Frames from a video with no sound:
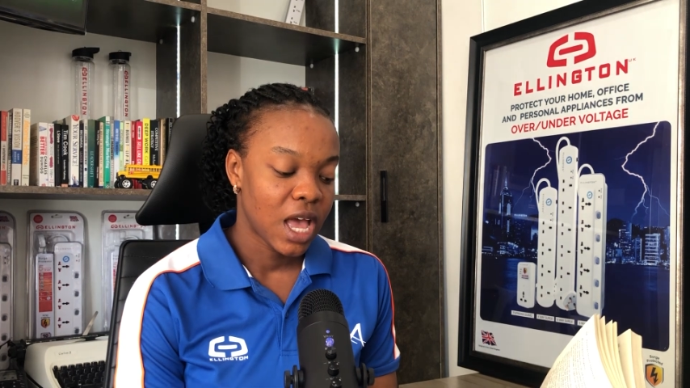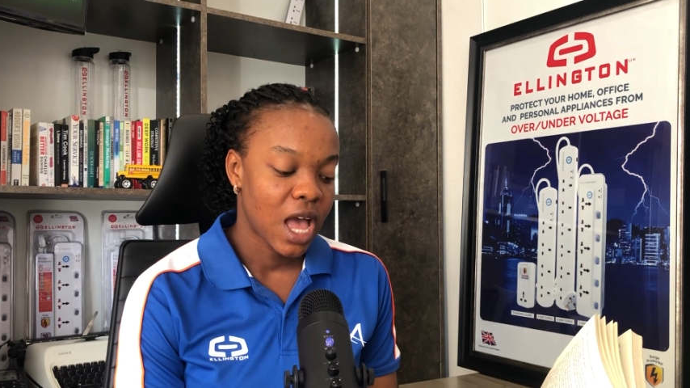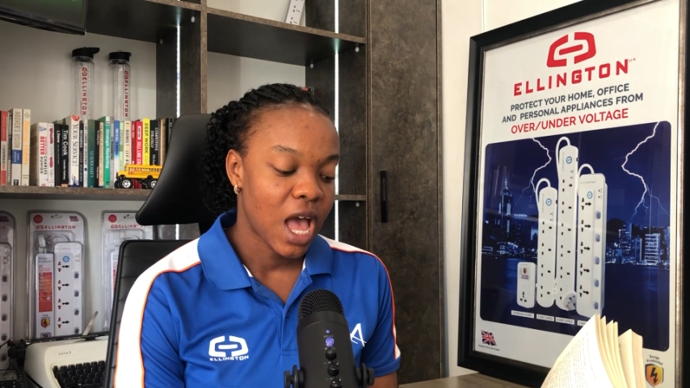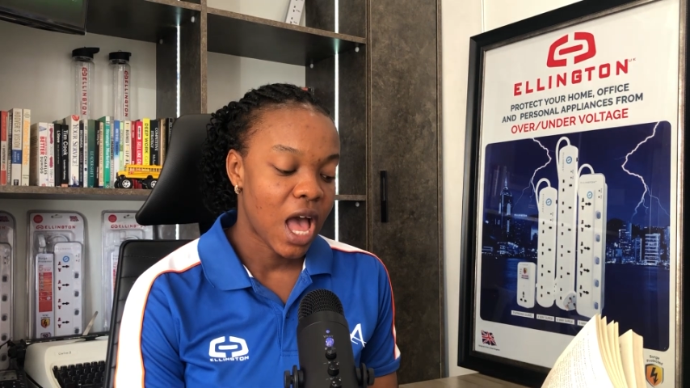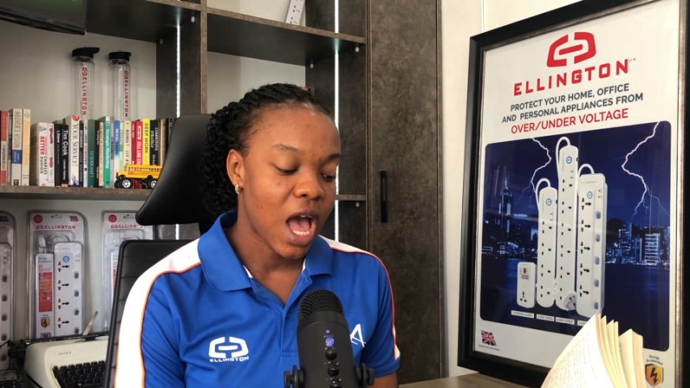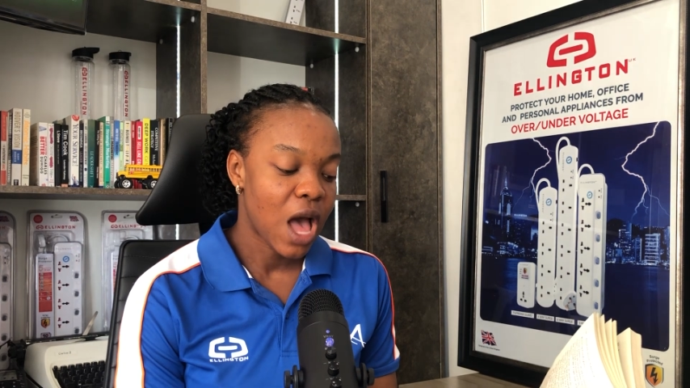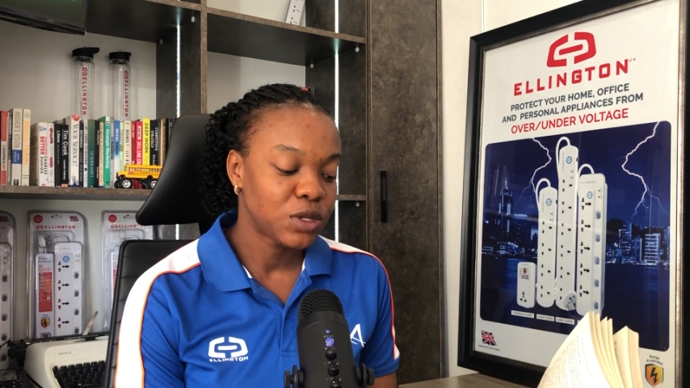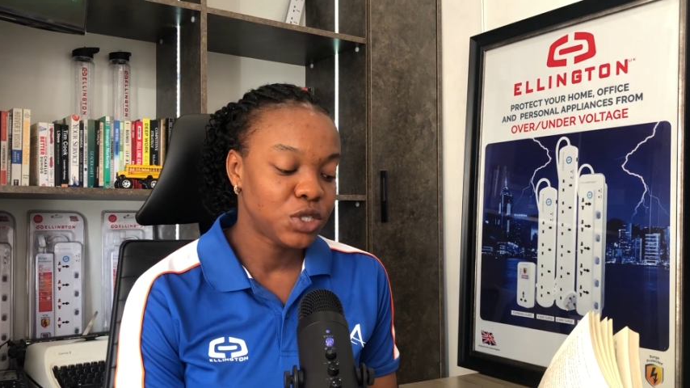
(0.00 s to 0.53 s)

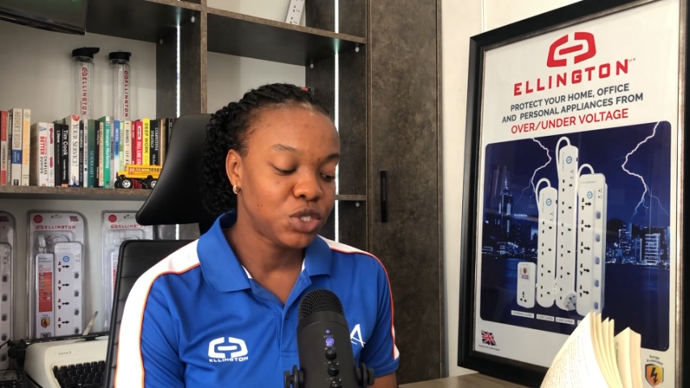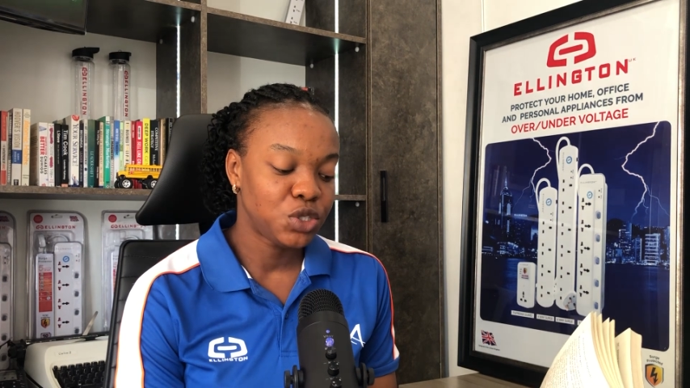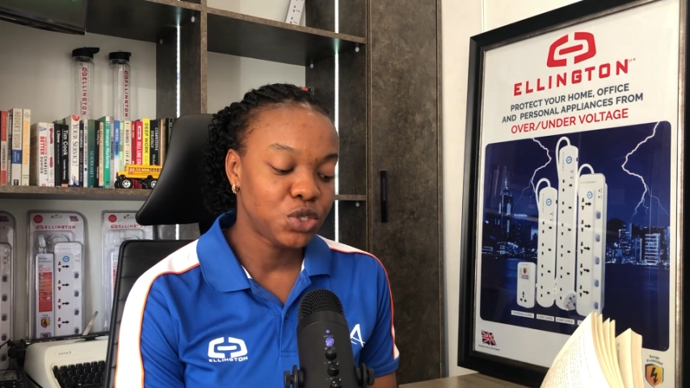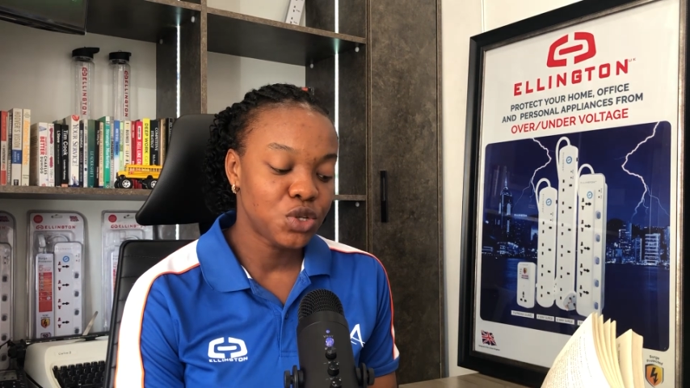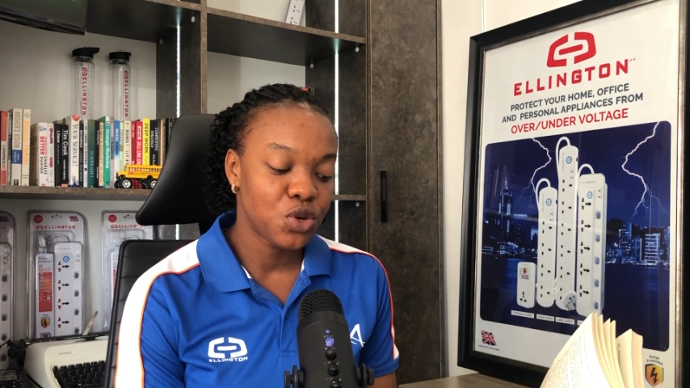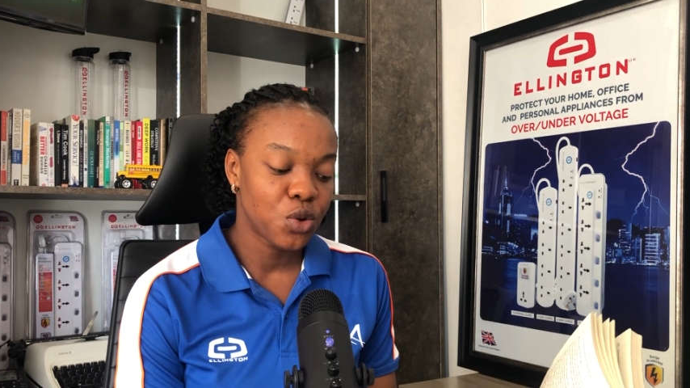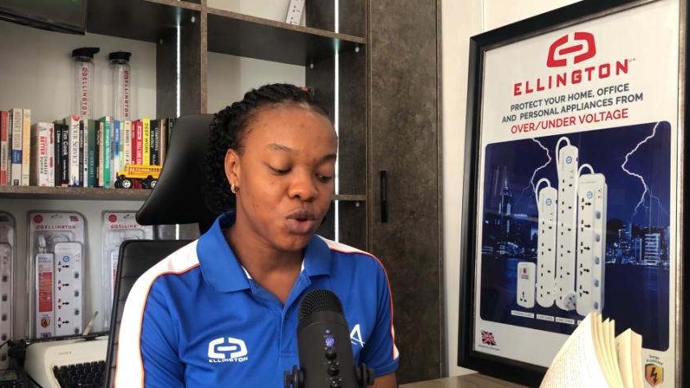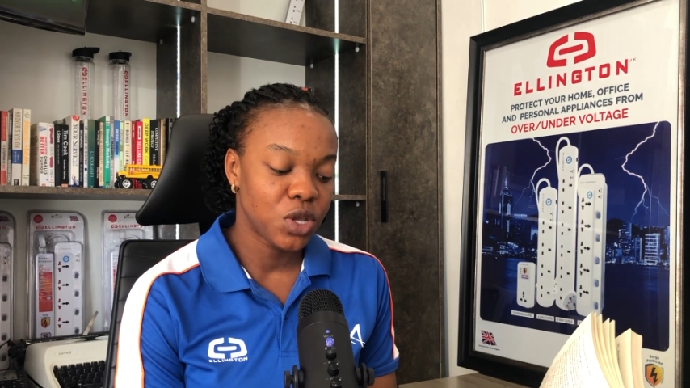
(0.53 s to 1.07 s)
How did you
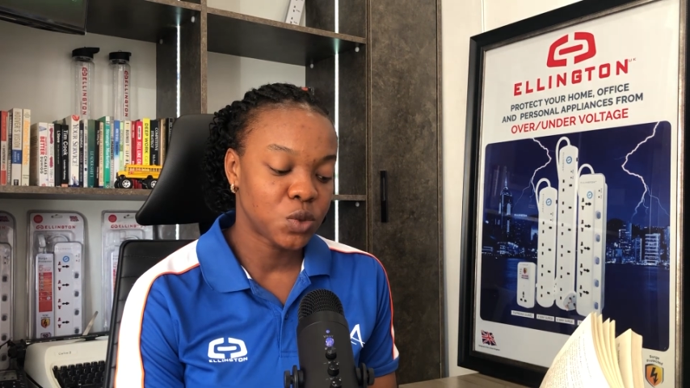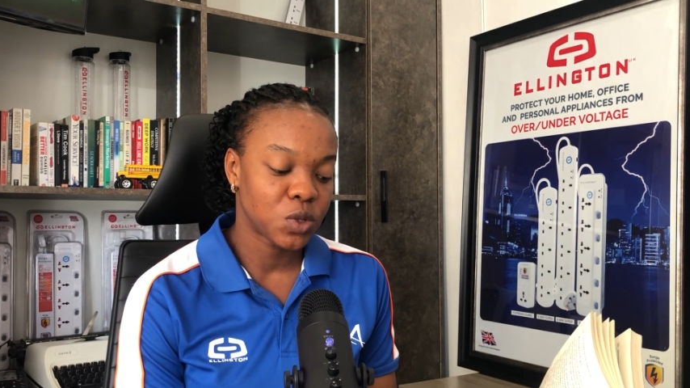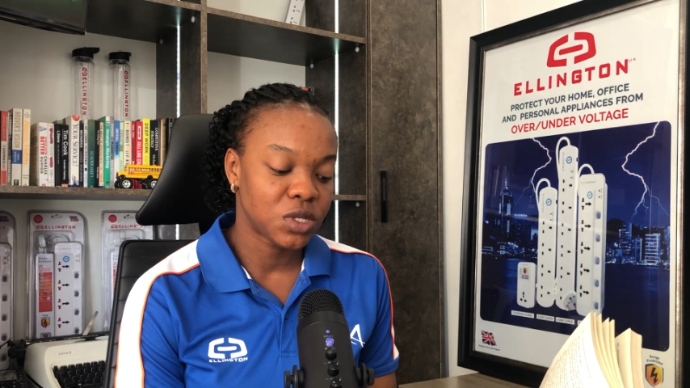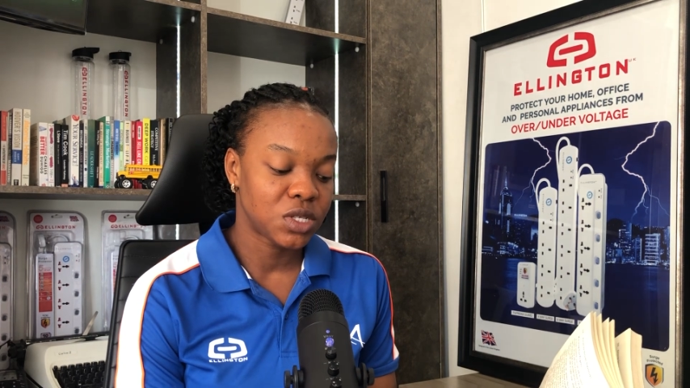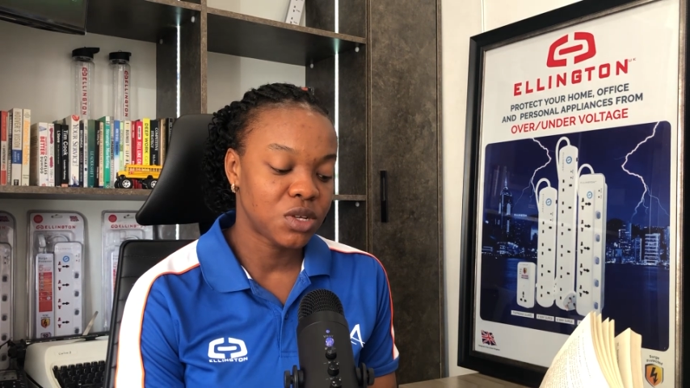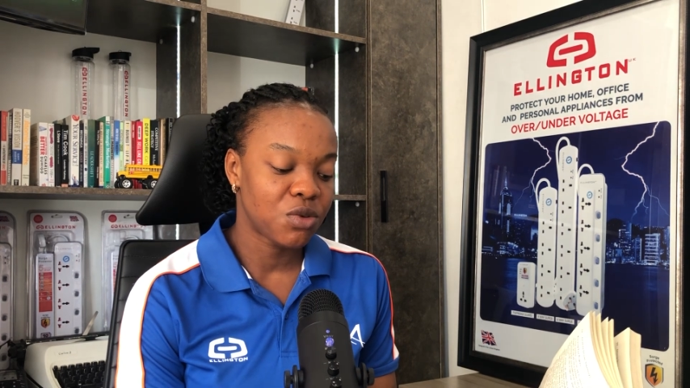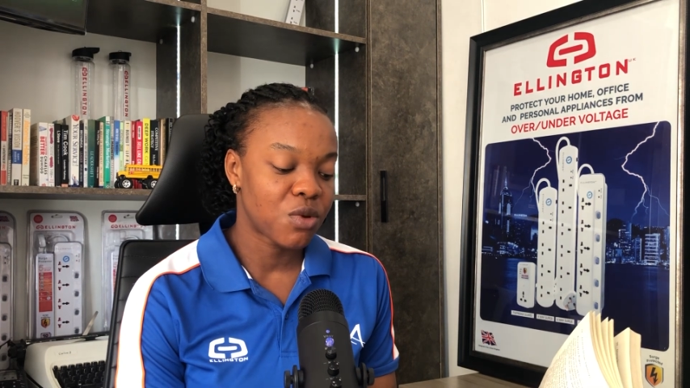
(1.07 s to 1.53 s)
know it was the